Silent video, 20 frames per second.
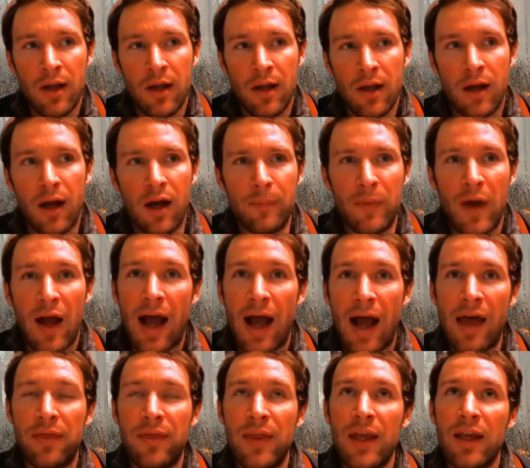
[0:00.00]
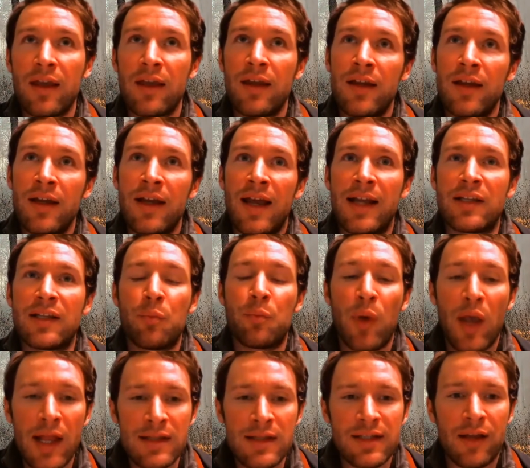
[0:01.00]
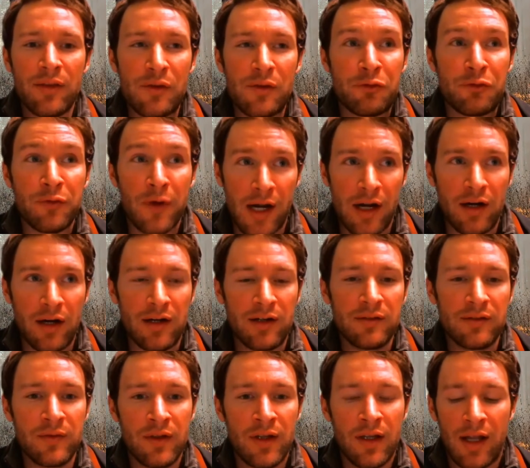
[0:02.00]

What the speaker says: I think it depends on the fire.